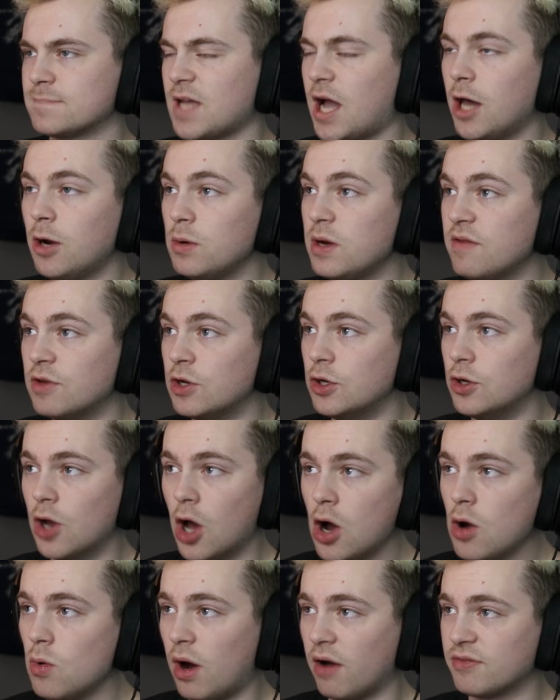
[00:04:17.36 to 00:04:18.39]
I don't even
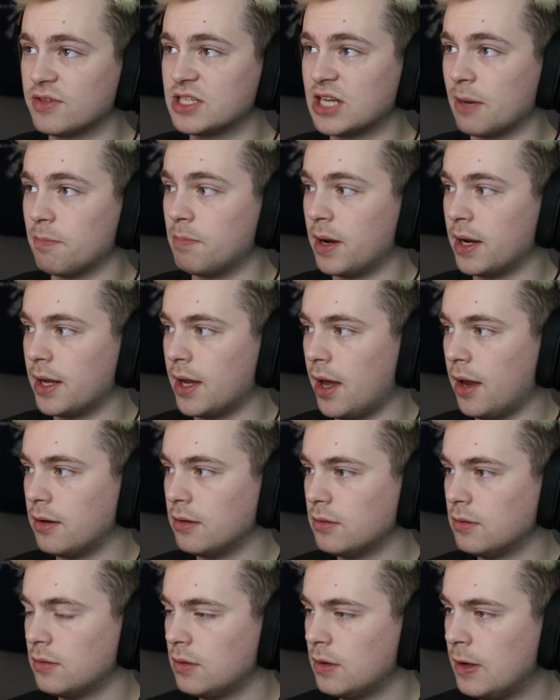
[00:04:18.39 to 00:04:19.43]
know off the top of my head.
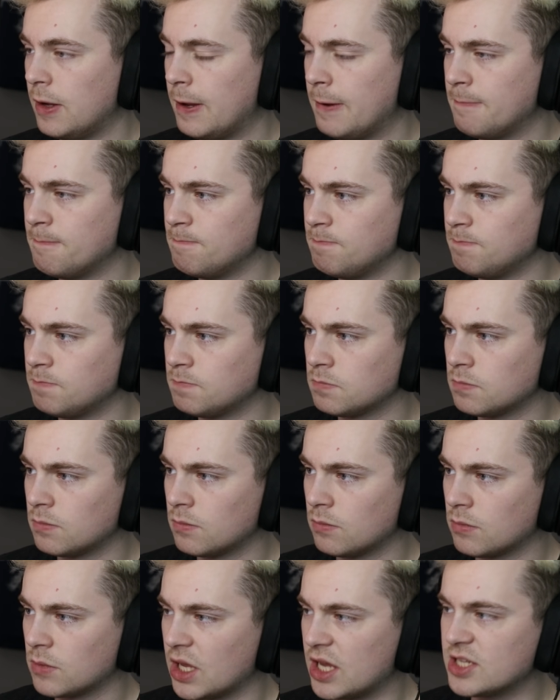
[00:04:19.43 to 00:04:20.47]

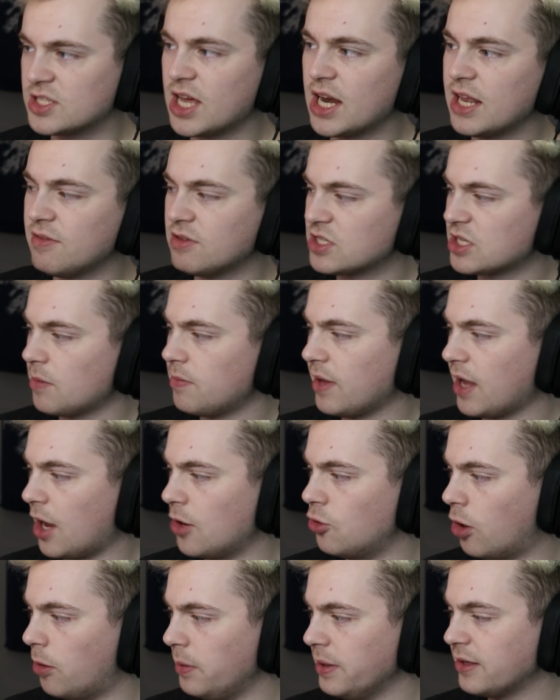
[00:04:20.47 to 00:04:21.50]
Is that even something I
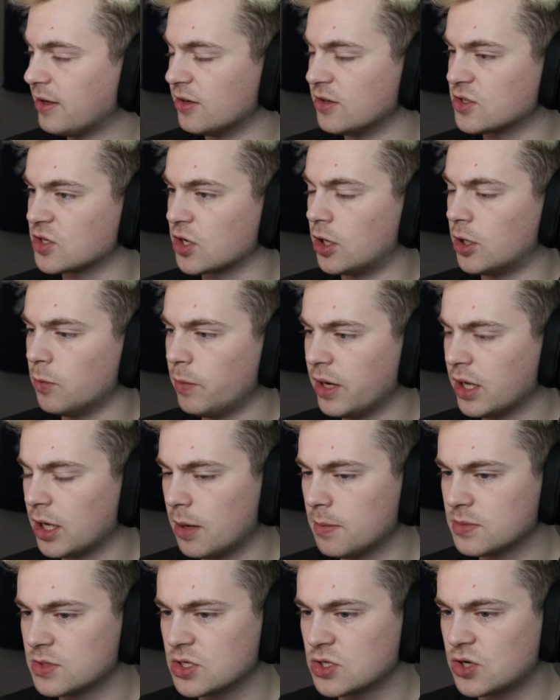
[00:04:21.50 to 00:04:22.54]
normally consider when it
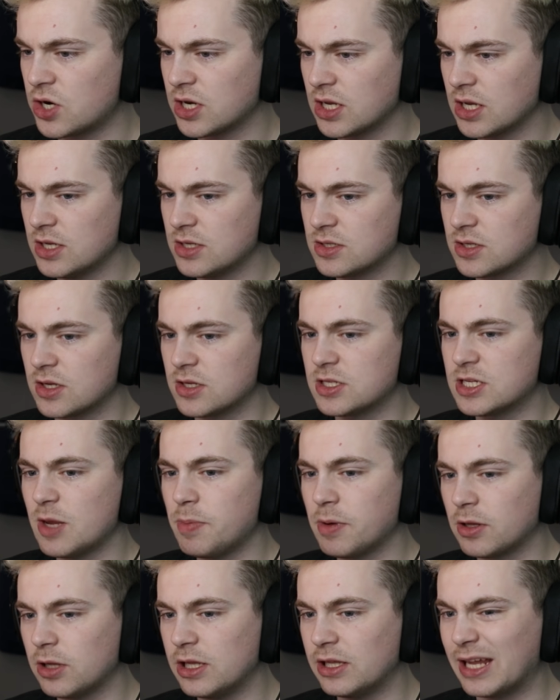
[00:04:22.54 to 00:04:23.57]
comes to Stray Kids? Because
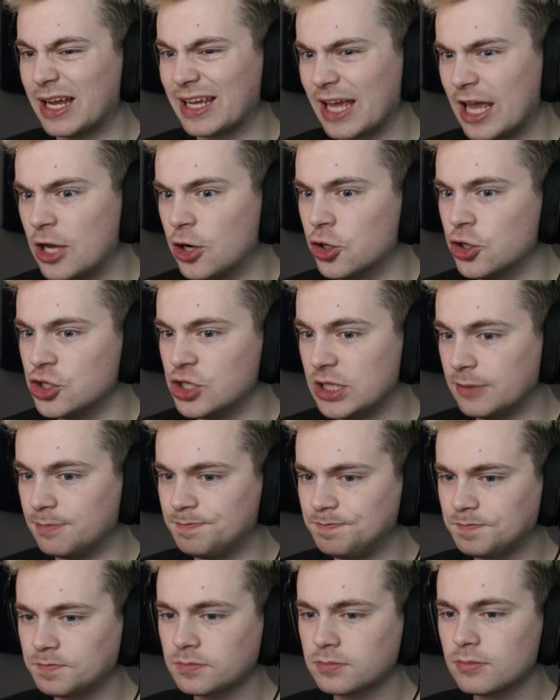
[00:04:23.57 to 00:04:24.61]
typically, like,
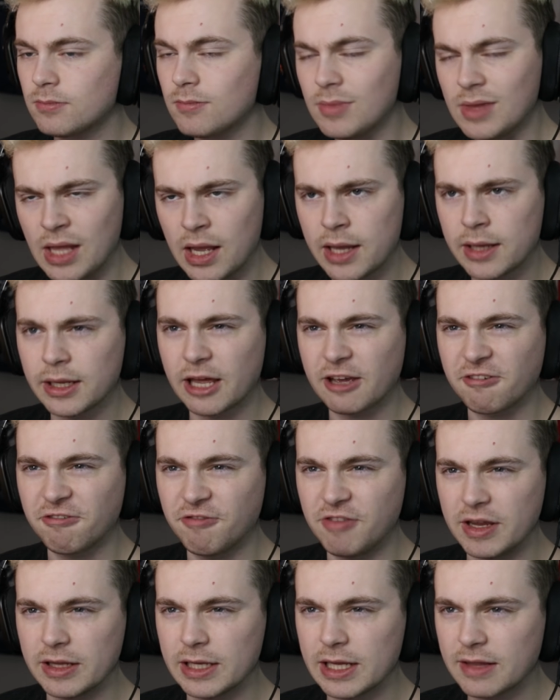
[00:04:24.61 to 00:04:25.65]
energy and like
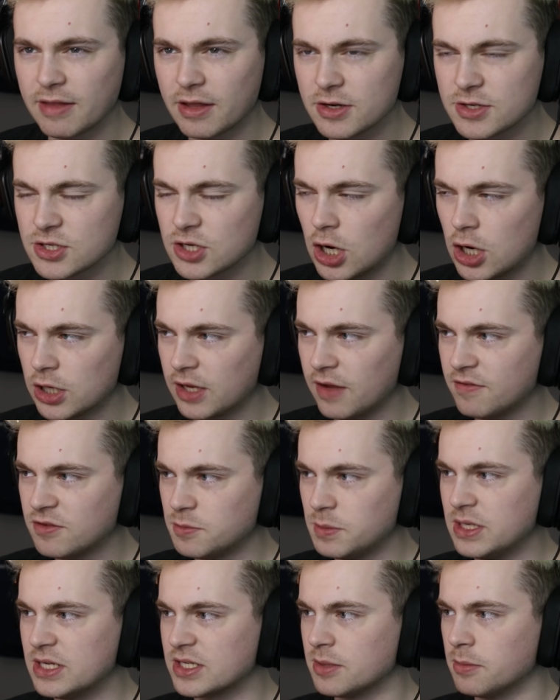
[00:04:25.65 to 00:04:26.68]
feeling that a song gives
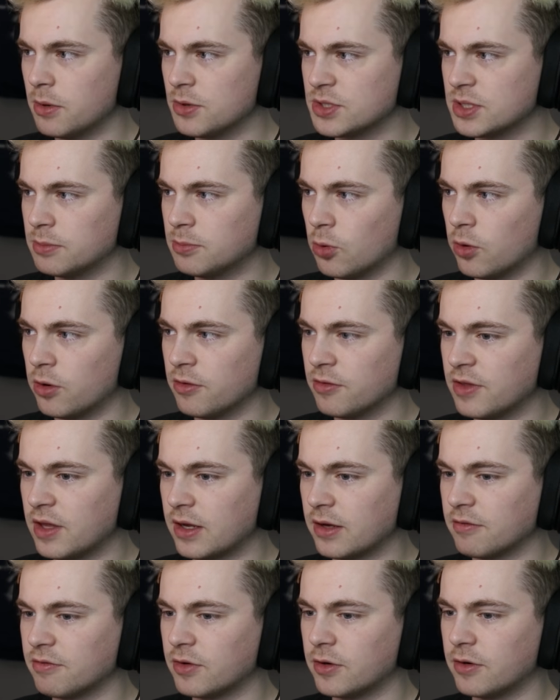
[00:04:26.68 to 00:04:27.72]
me is the most important
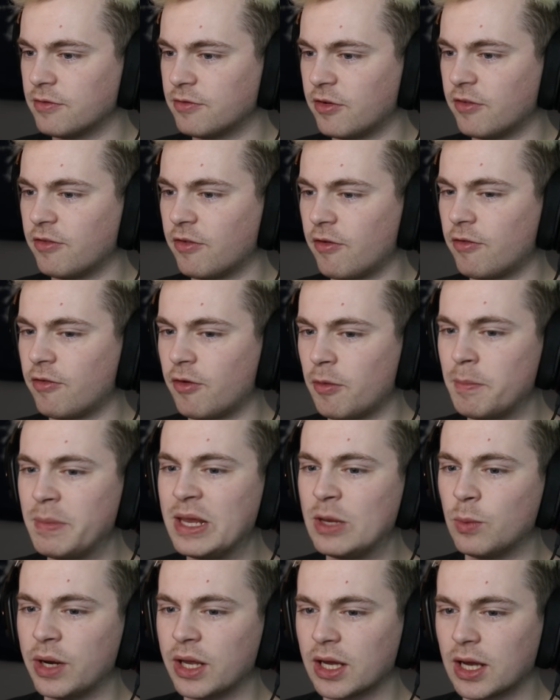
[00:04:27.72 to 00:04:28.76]
thing for
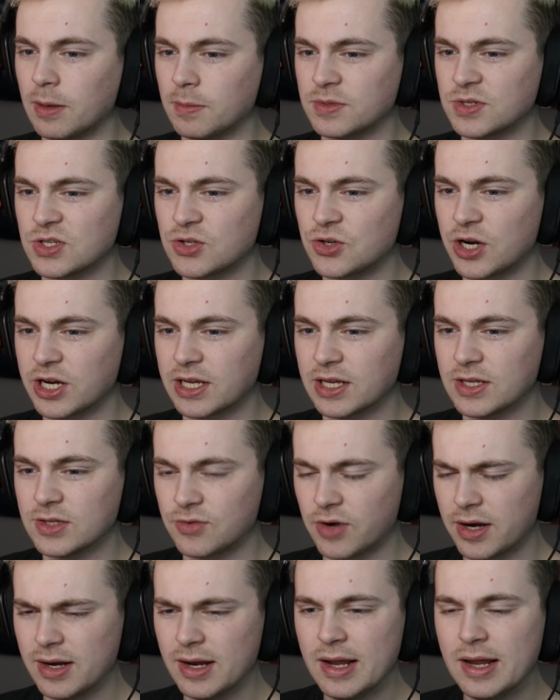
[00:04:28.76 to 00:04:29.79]
me when it comes to Stray Kids,
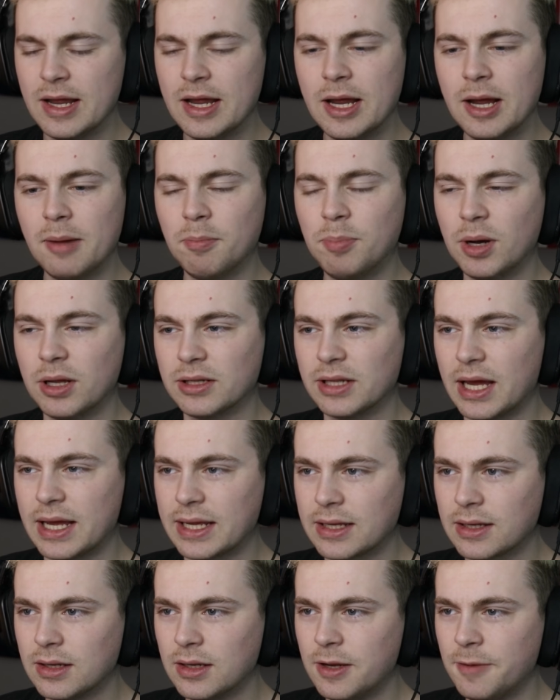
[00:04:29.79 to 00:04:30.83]
right? But
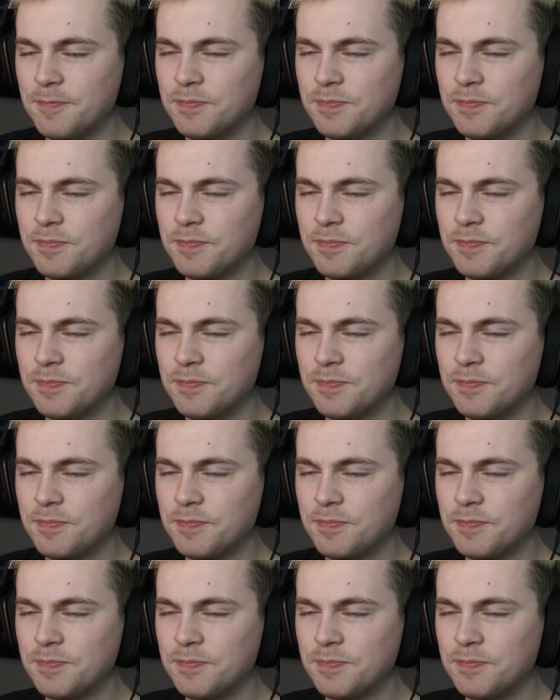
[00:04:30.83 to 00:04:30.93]
like